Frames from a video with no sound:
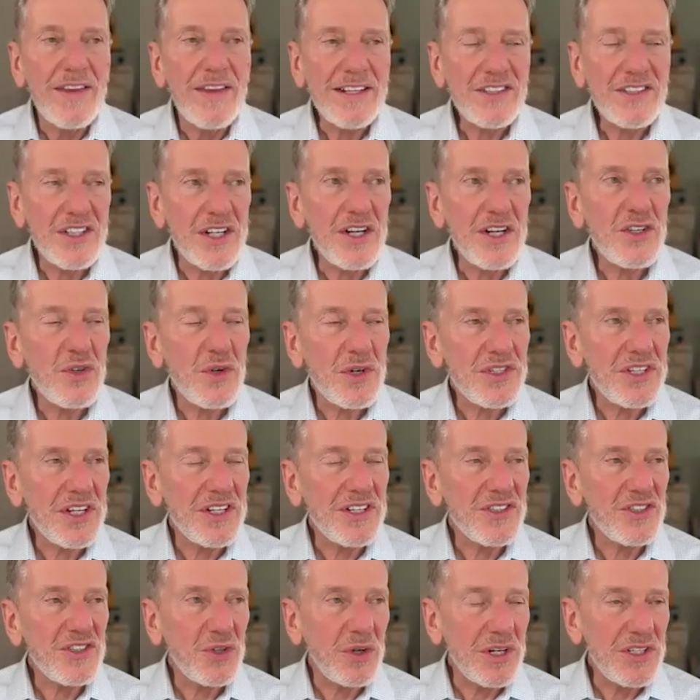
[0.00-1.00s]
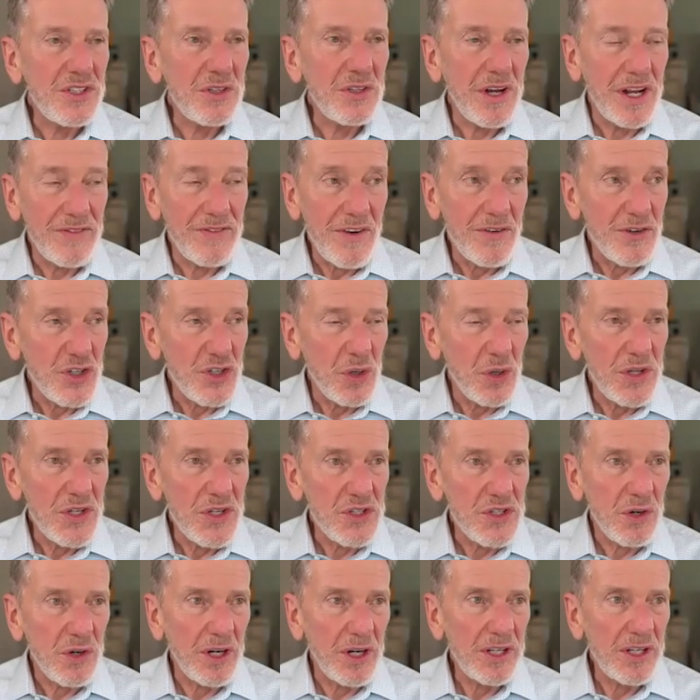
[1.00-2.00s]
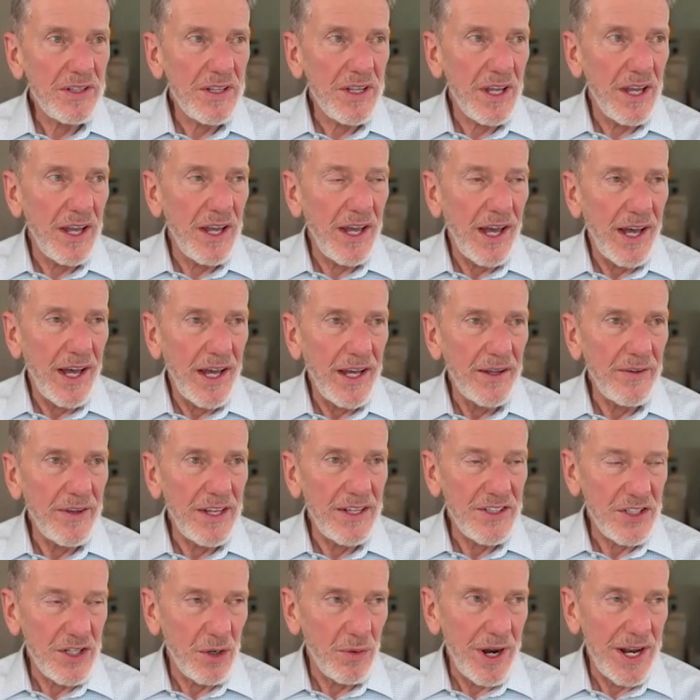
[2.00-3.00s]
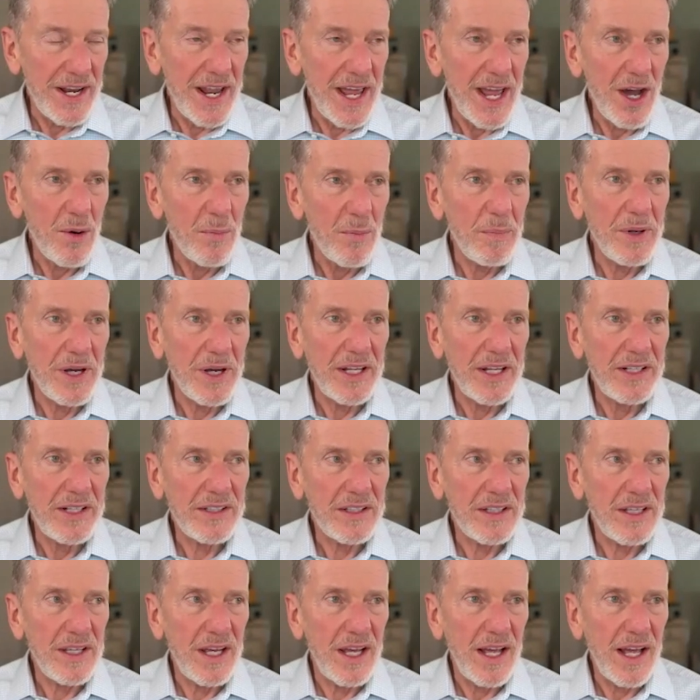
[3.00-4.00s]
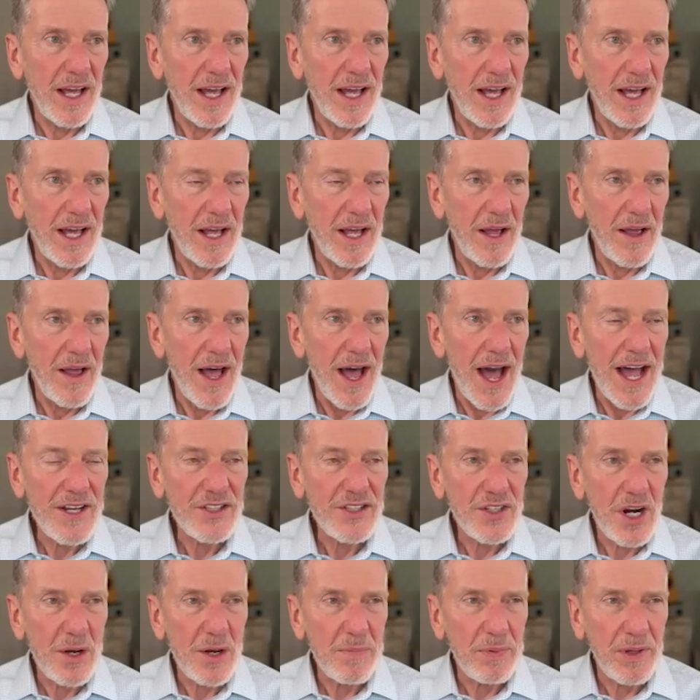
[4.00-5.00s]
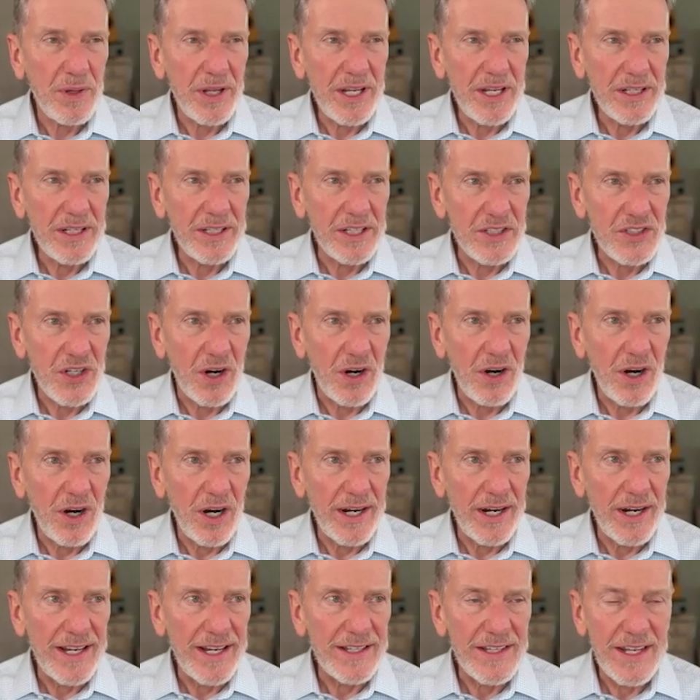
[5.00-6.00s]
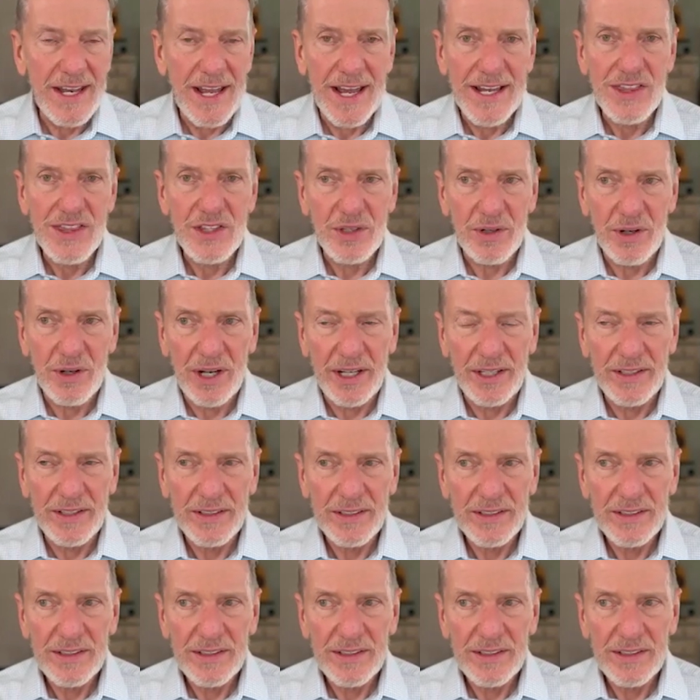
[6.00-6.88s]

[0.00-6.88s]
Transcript: that's an interesting story too. I've never told this story until right now, but I started playing guitar in the 9th grade.